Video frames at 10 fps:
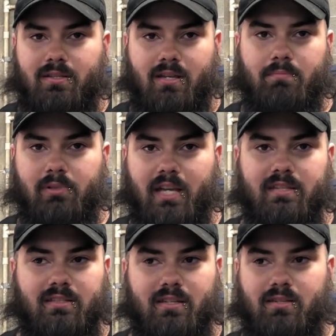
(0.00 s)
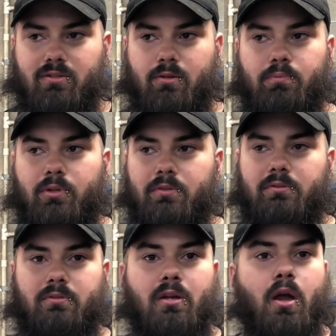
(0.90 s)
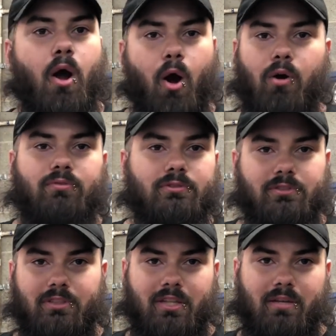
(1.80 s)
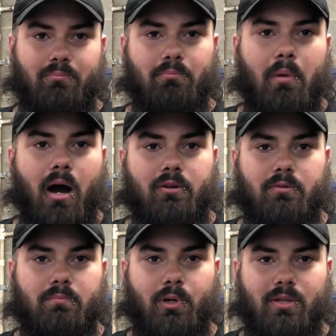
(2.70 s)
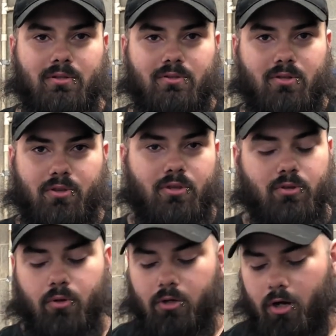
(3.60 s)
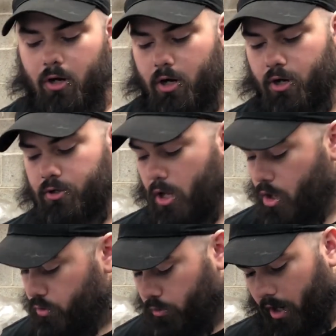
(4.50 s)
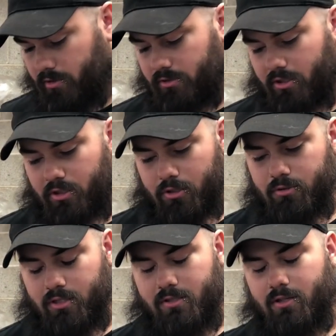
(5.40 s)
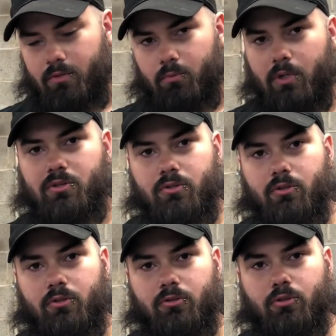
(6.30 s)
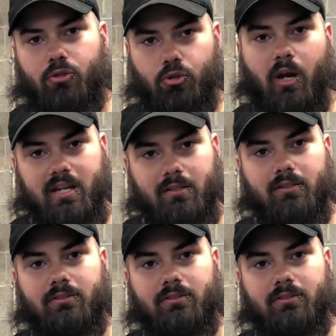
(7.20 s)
in places or putting awful looking modern buttons on the door card, we're actually using the original crank.